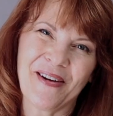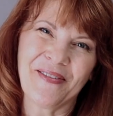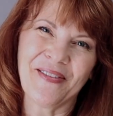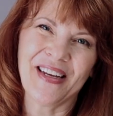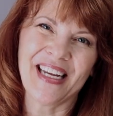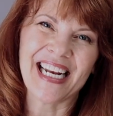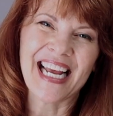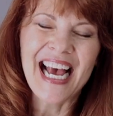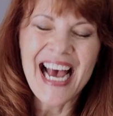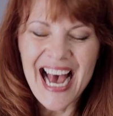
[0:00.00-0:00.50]
of
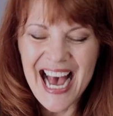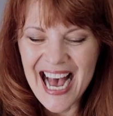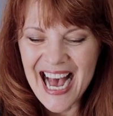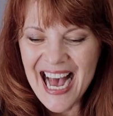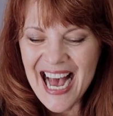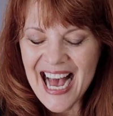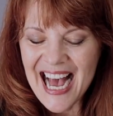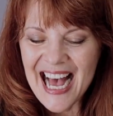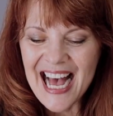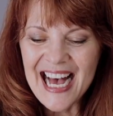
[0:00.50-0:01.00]
it.
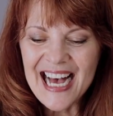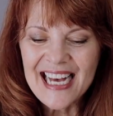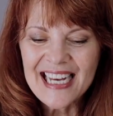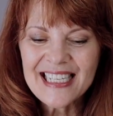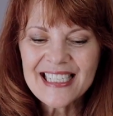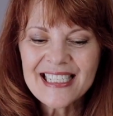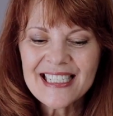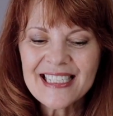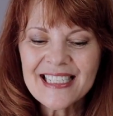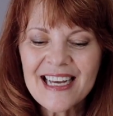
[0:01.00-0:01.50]

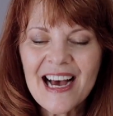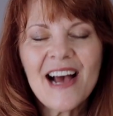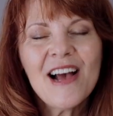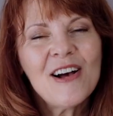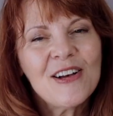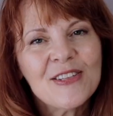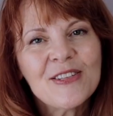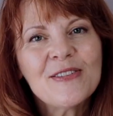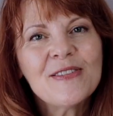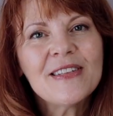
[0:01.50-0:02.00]
And I
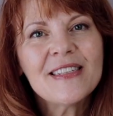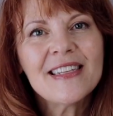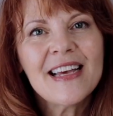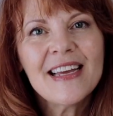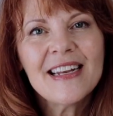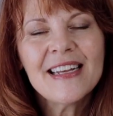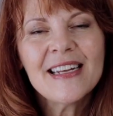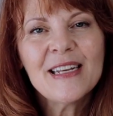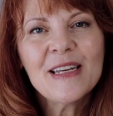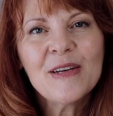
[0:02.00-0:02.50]
also
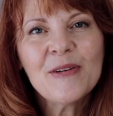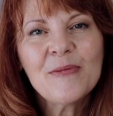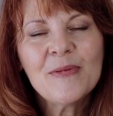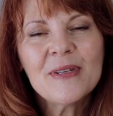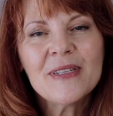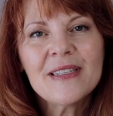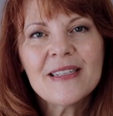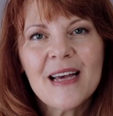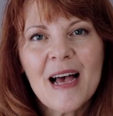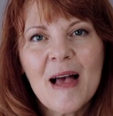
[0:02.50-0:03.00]
decided it
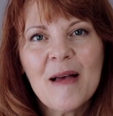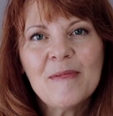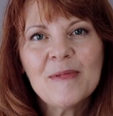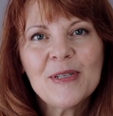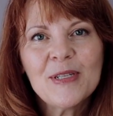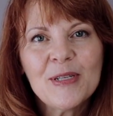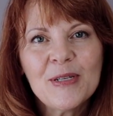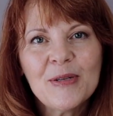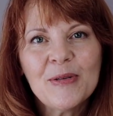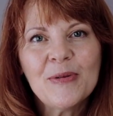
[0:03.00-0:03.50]
was time
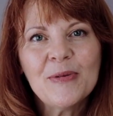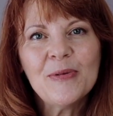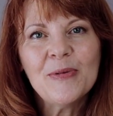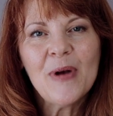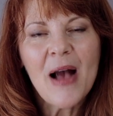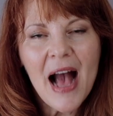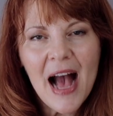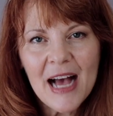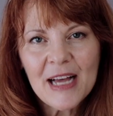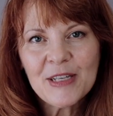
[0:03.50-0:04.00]
to
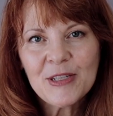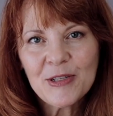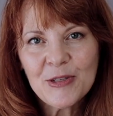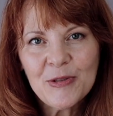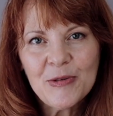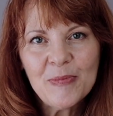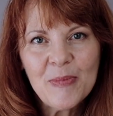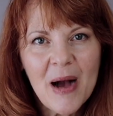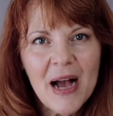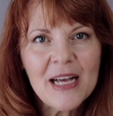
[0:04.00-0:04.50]
add
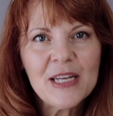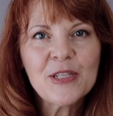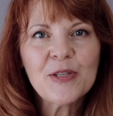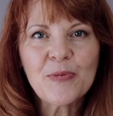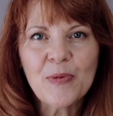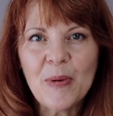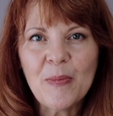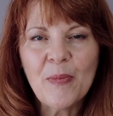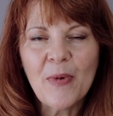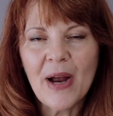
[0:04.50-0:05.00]
to my
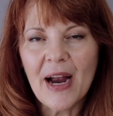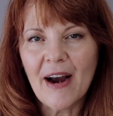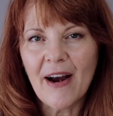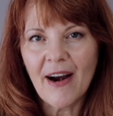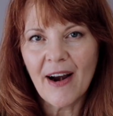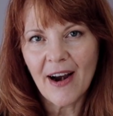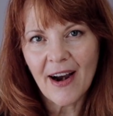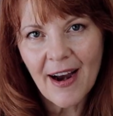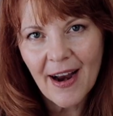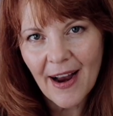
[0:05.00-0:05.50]

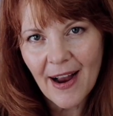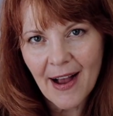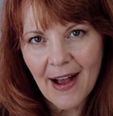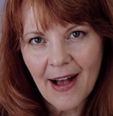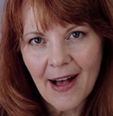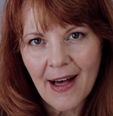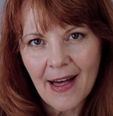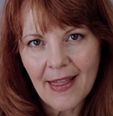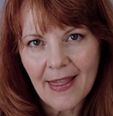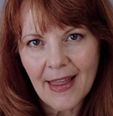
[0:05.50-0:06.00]
swimwear
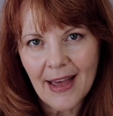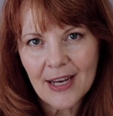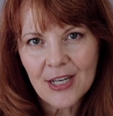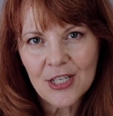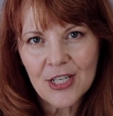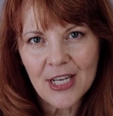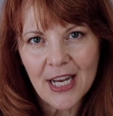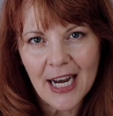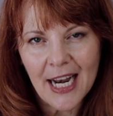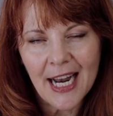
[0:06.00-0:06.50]

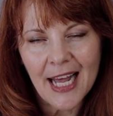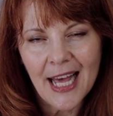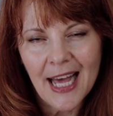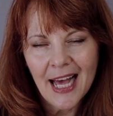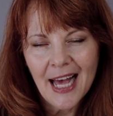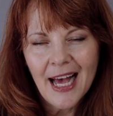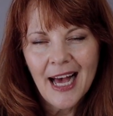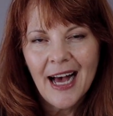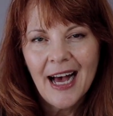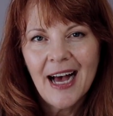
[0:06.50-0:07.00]
collection.
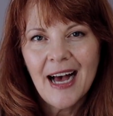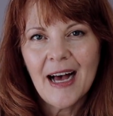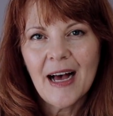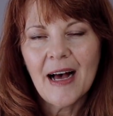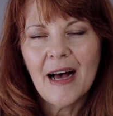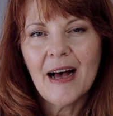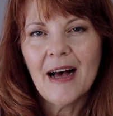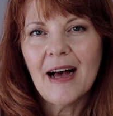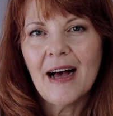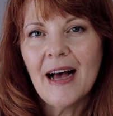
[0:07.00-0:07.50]

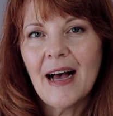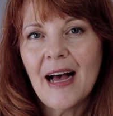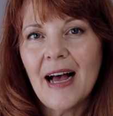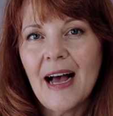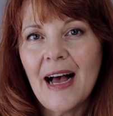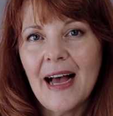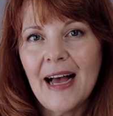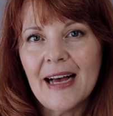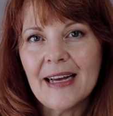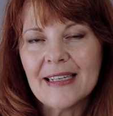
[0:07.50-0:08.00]

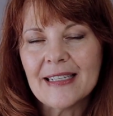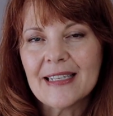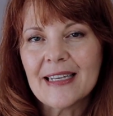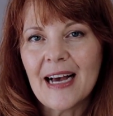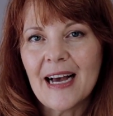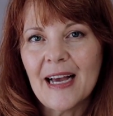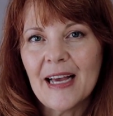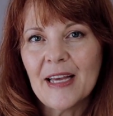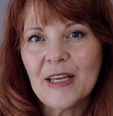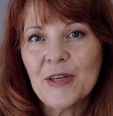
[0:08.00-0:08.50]
And
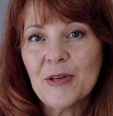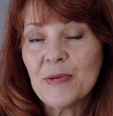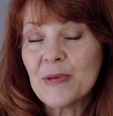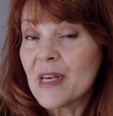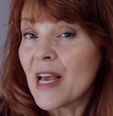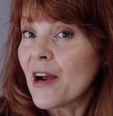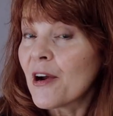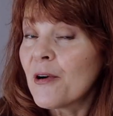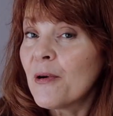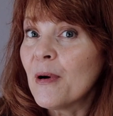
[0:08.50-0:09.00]
I use
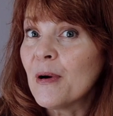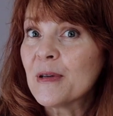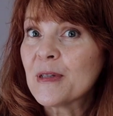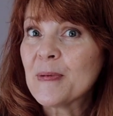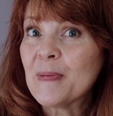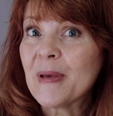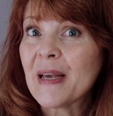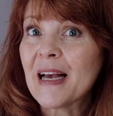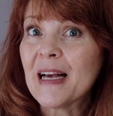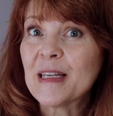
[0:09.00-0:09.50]
air quotes
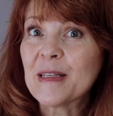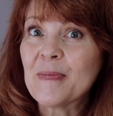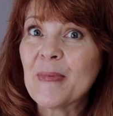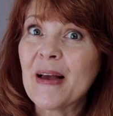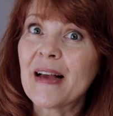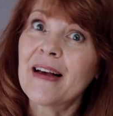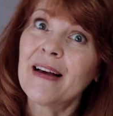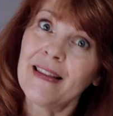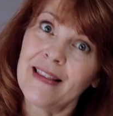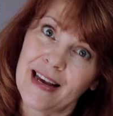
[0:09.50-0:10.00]
because
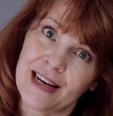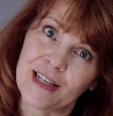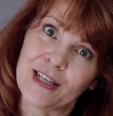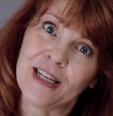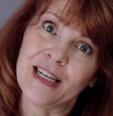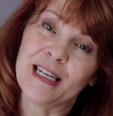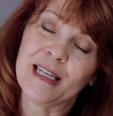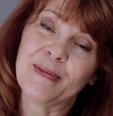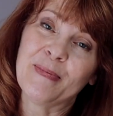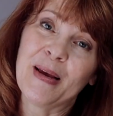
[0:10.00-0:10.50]
my
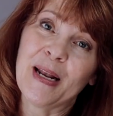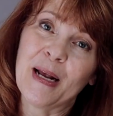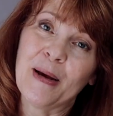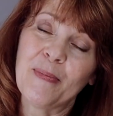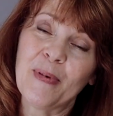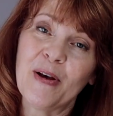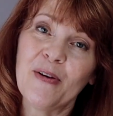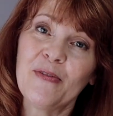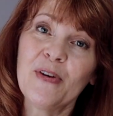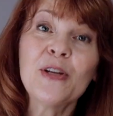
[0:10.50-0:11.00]
collection is made up
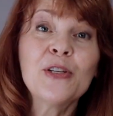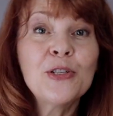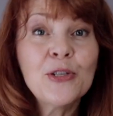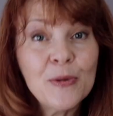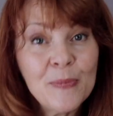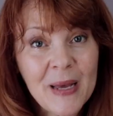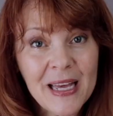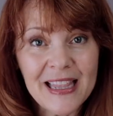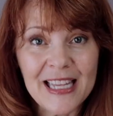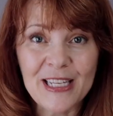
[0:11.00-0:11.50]
of 2
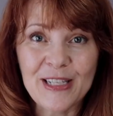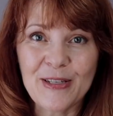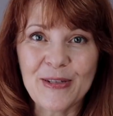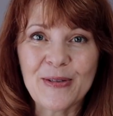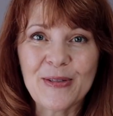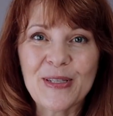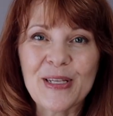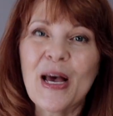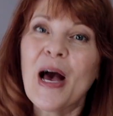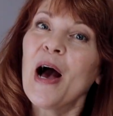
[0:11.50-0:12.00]
bathing suits,